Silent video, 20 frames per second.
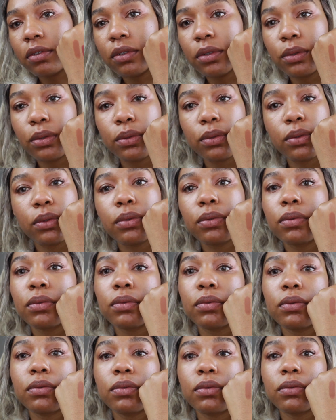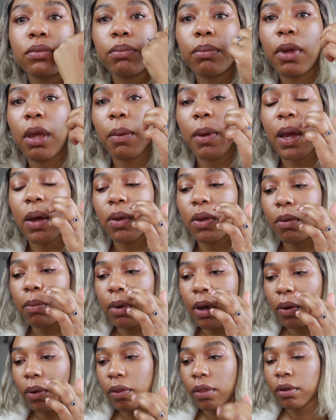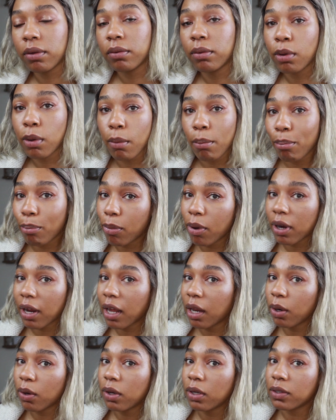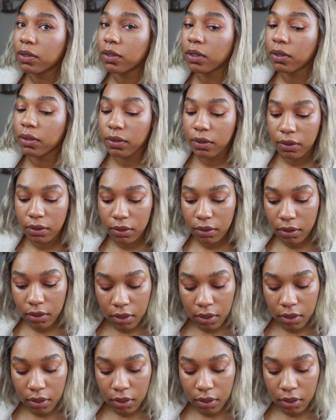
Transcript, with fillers: I don't know. Maybe I'll do both. ¿Por qué no los dos?